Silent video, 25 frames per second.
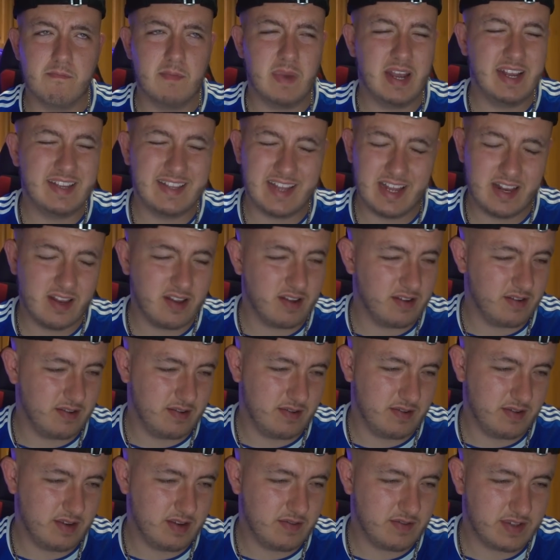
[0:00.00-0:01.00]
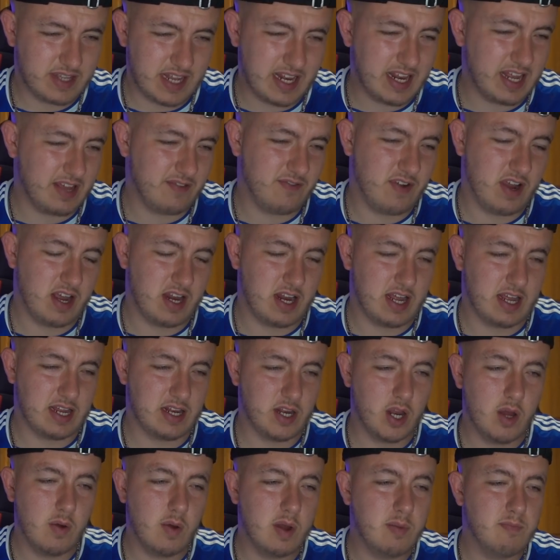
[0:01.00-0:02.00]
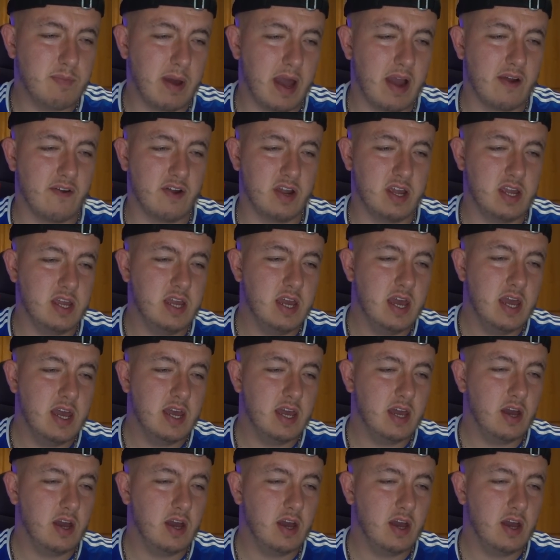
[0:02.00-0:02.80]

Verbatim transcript: He didn't, did he, really? Louie Barry,